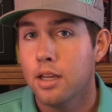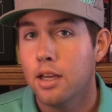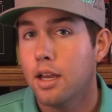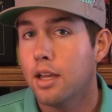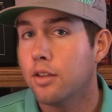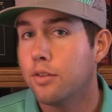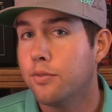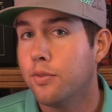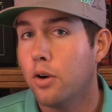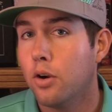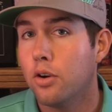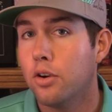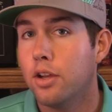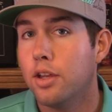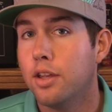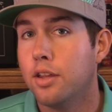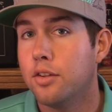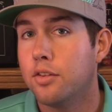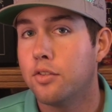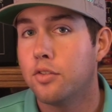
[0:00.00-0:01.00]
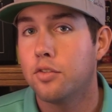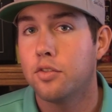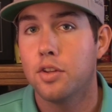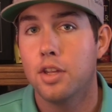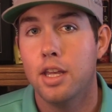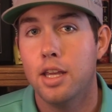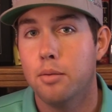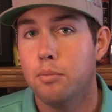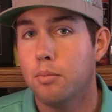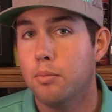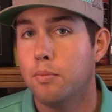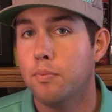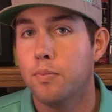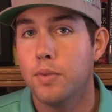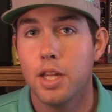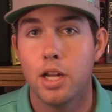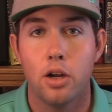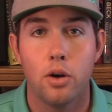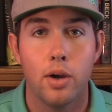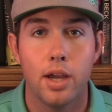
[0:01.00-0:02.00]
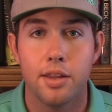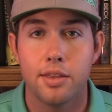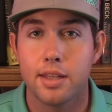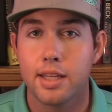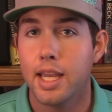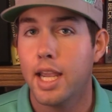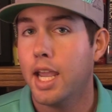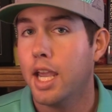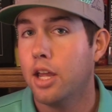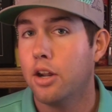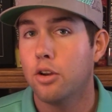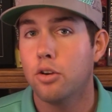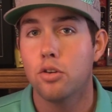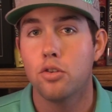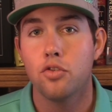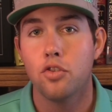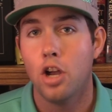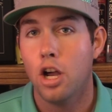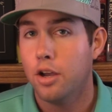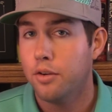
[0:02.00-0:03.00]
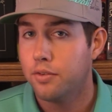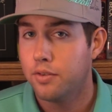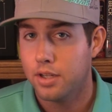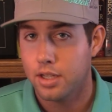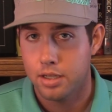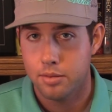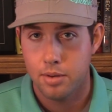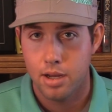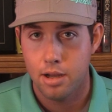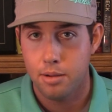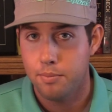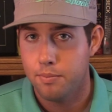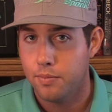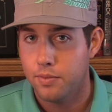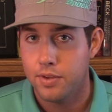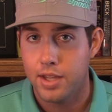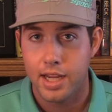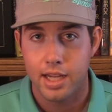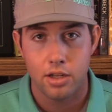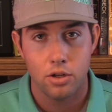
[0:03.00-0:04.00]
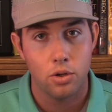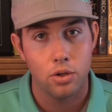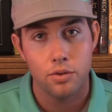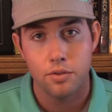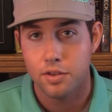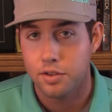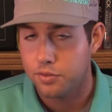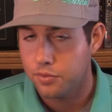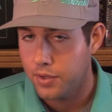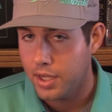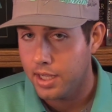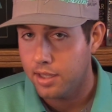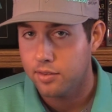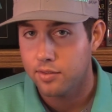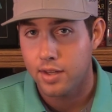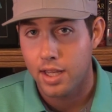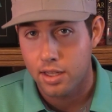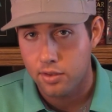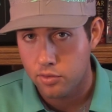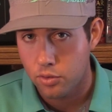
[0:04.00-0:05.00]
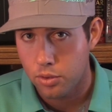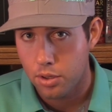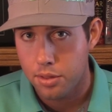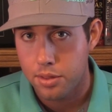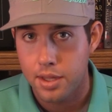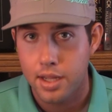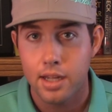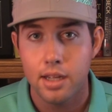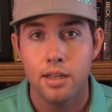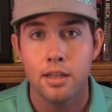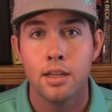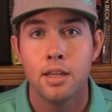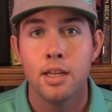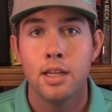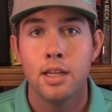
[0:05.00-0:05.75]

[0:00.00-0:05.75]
as far as him, at the canter, softening him up, taking hold of his face, that sort of thing,